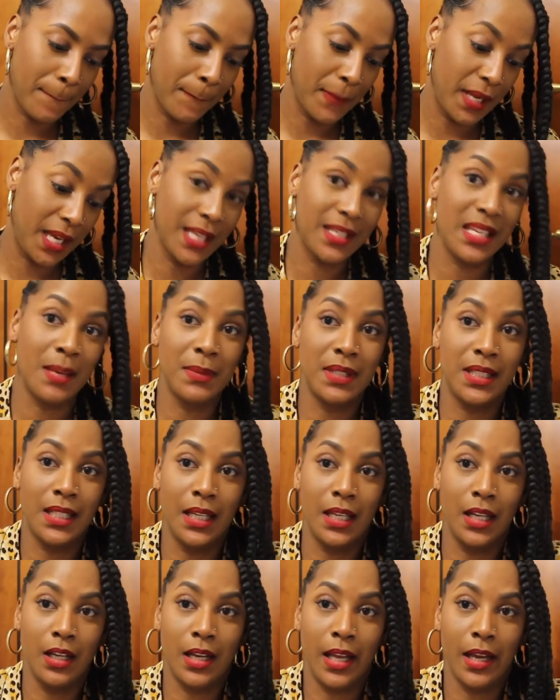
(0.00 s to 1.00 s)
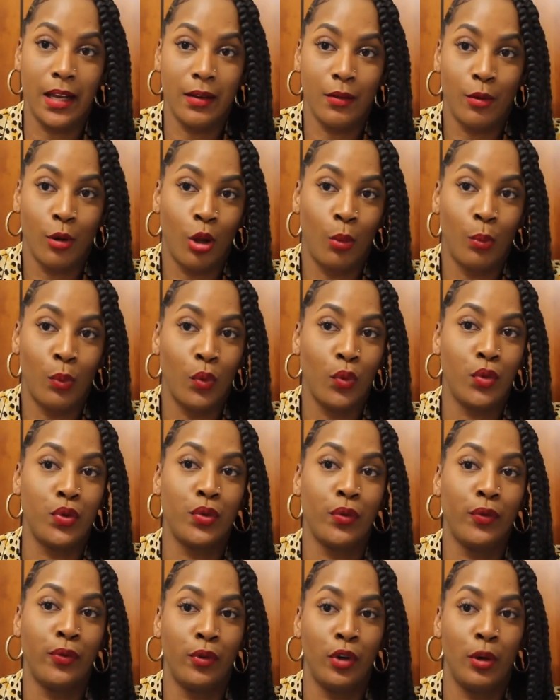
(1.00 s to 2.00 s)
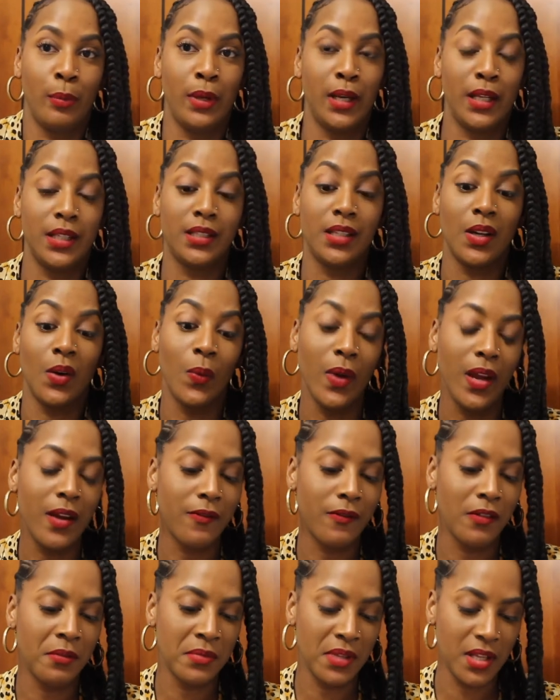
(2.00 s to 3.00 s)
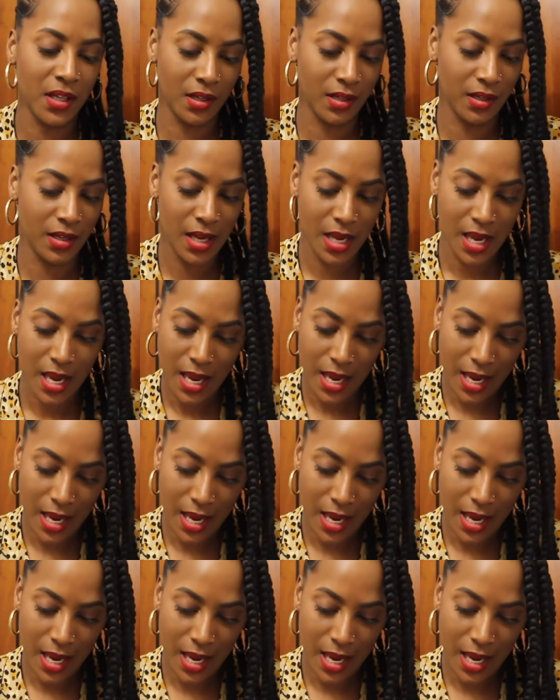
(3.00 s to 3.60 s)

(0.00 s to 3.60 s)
because I'm staying like almost 4 minutes away from them.